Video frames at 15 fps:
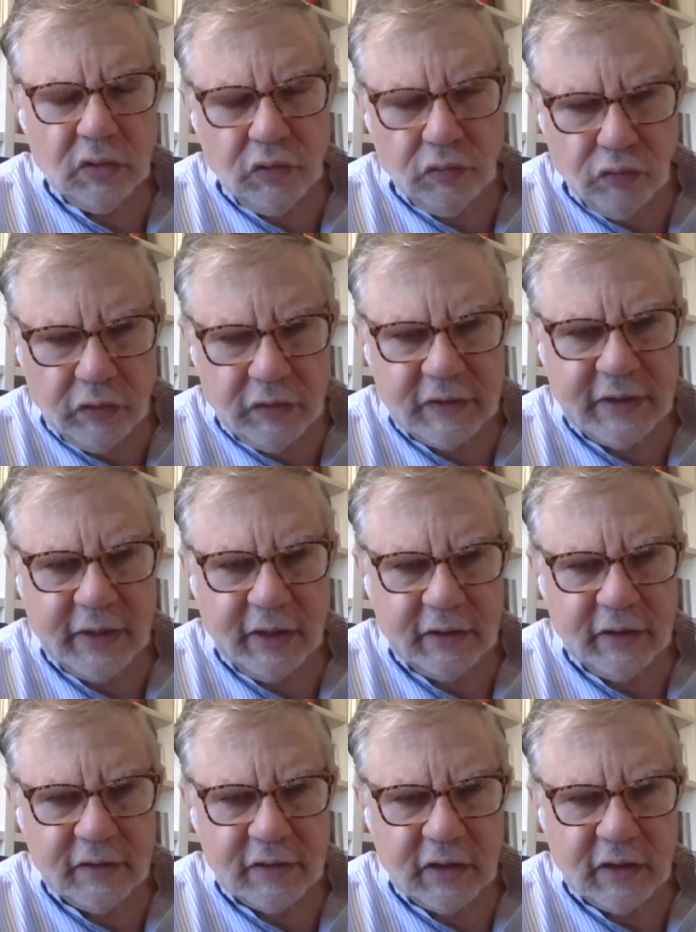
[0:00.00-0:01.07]
you wouldn't say
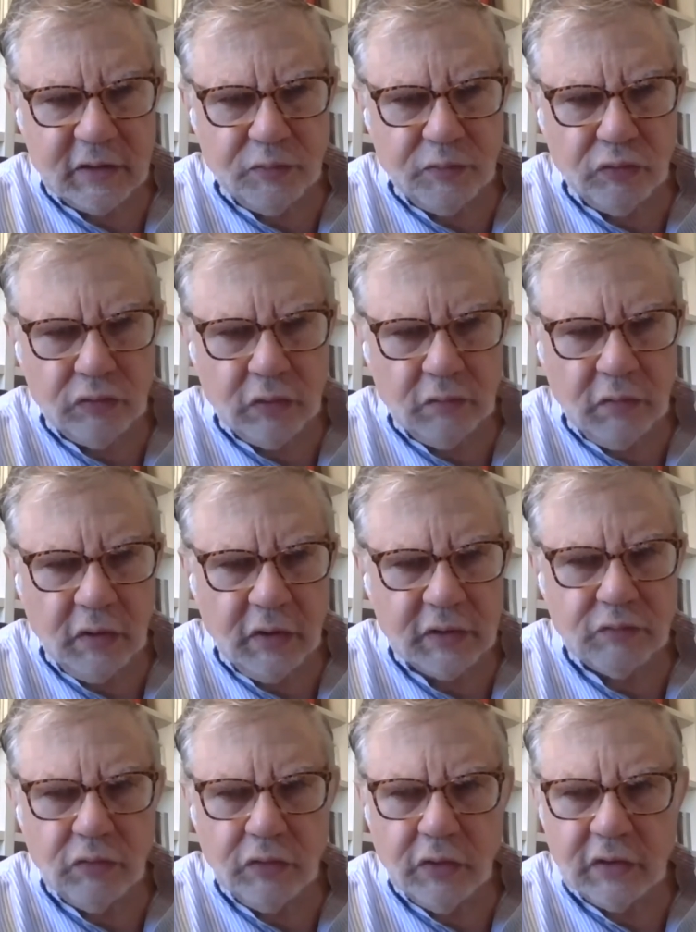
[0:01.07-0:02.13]
it in such brutal
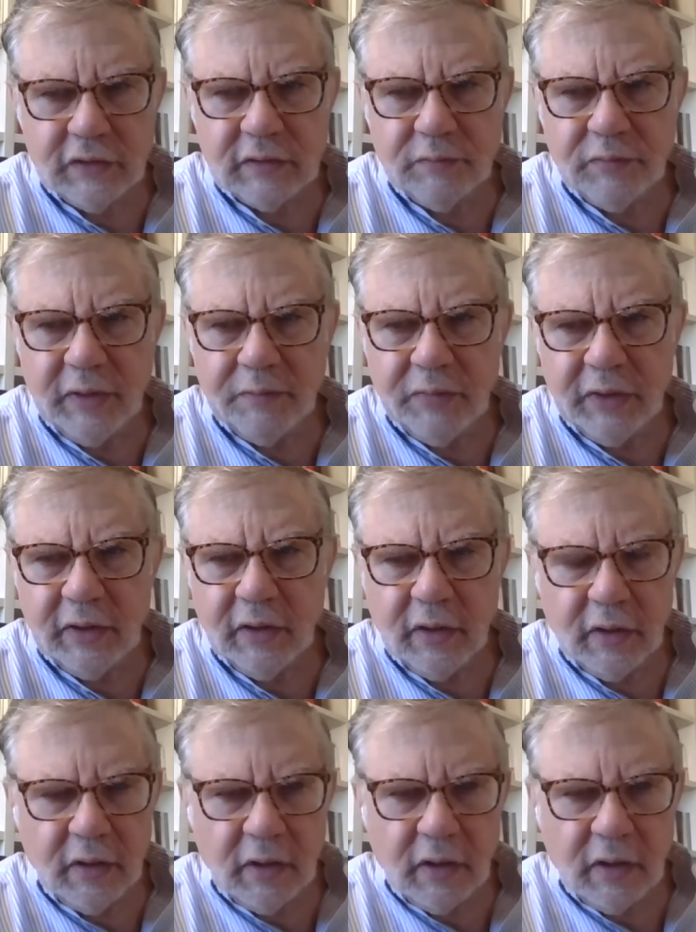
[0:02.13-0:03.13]
words, will not simply be